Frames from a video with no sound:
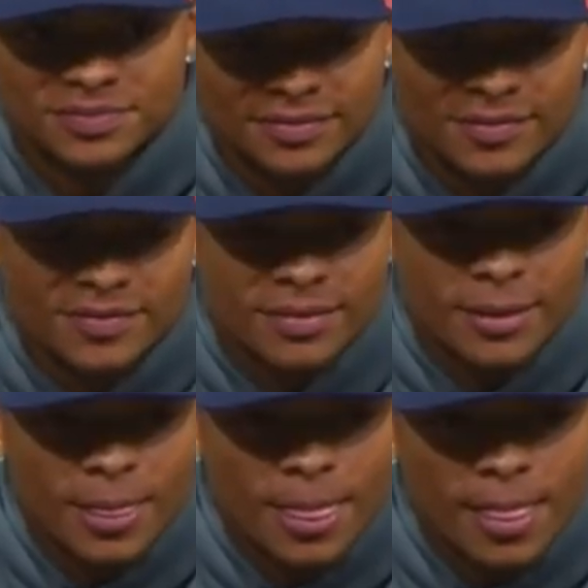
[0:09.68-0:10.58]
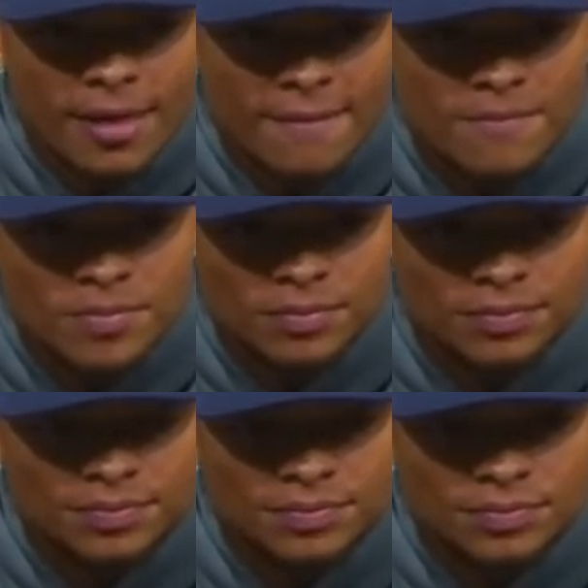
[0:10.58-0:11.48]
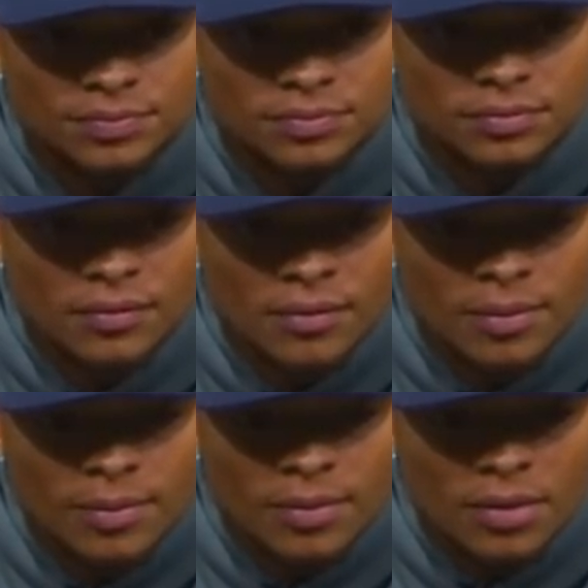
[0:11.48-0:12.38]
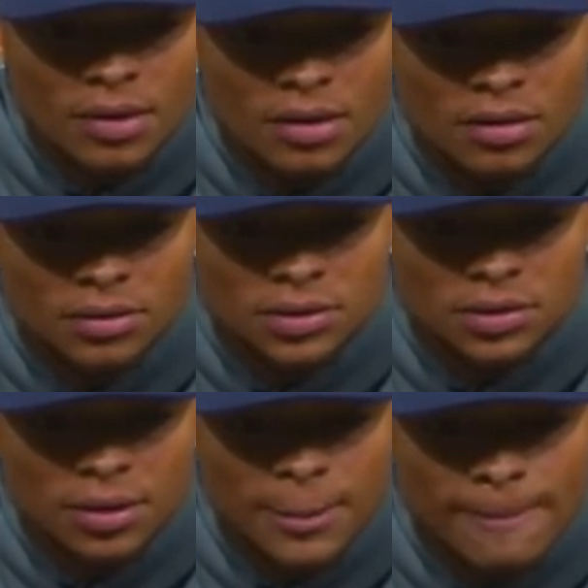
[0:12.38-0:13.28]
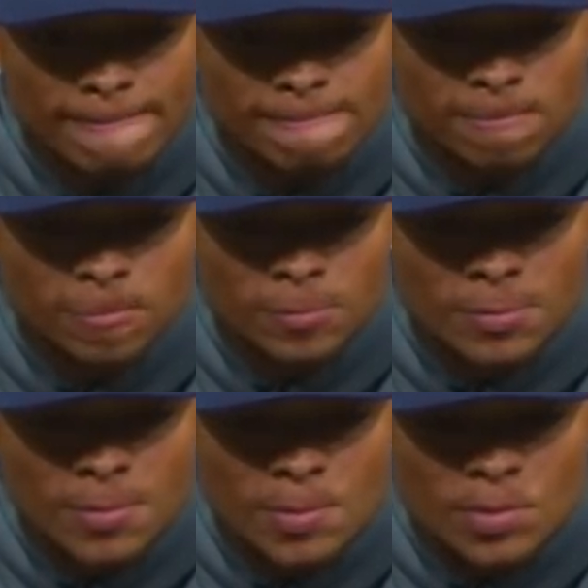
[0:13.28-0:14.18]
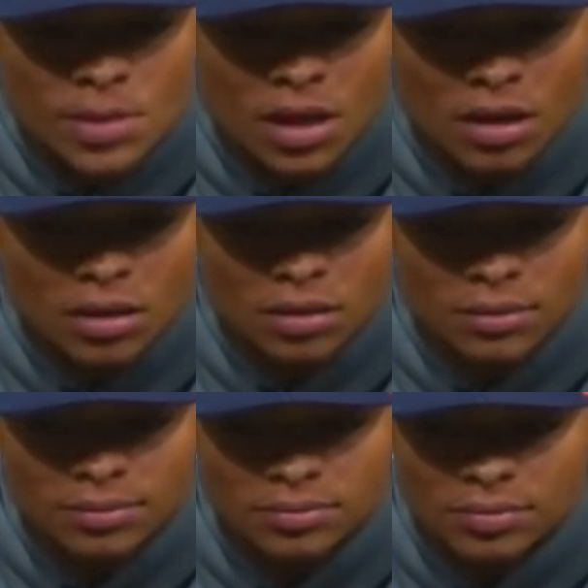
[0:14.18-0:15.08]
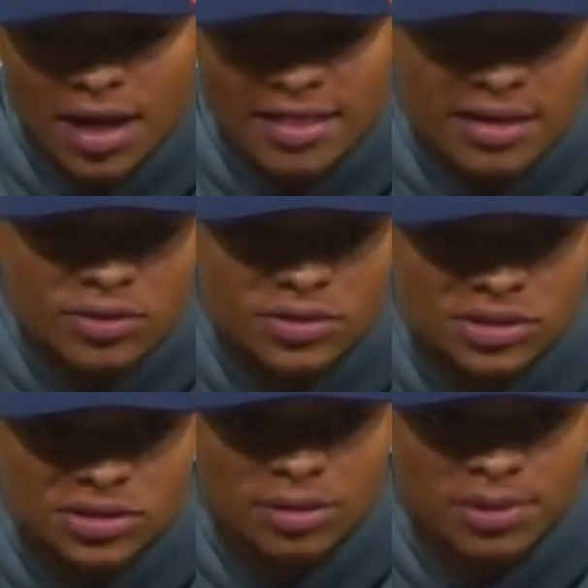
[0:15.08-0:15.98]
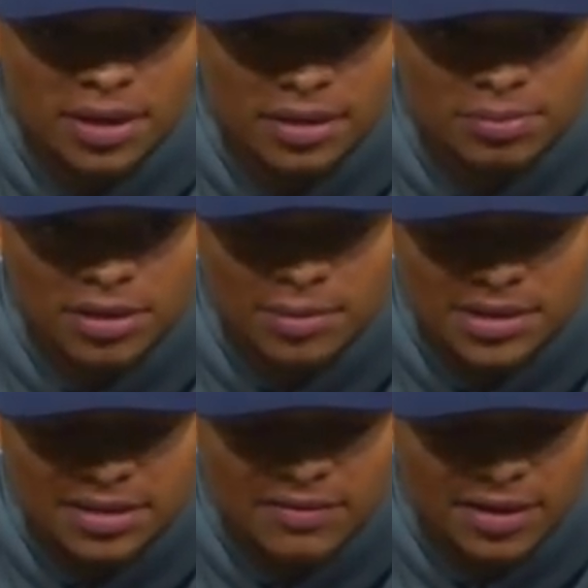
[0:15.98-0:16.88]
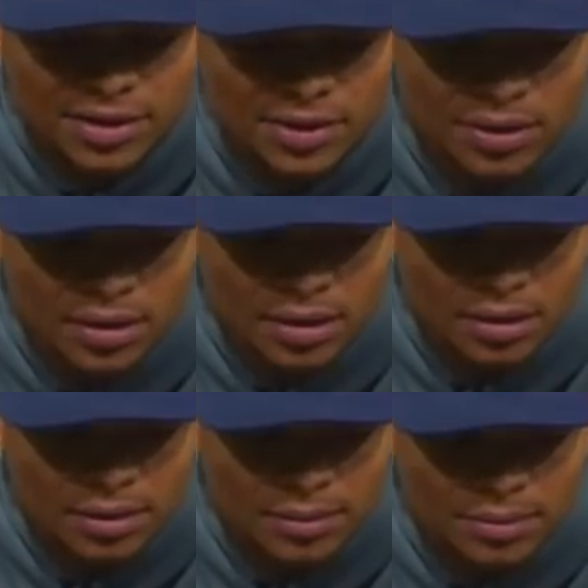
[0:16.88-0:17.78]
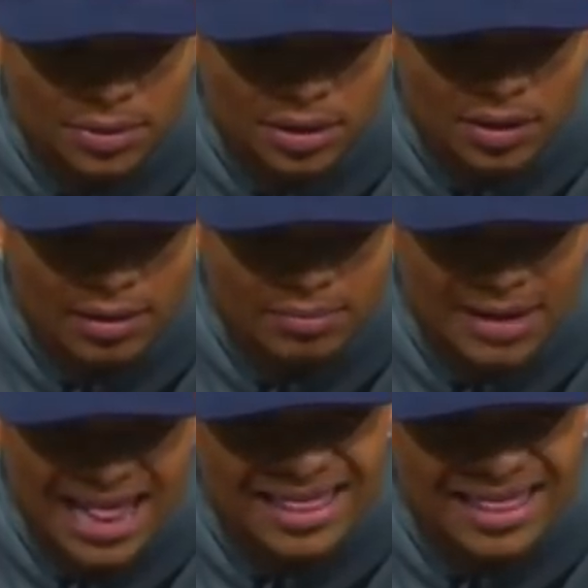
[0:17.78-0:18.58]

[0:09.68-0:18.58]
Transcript: What was your initial reaction when Matt told you that yes, you're going to be starting Sunday? I think it was, you know, pretty much even killed. You know, I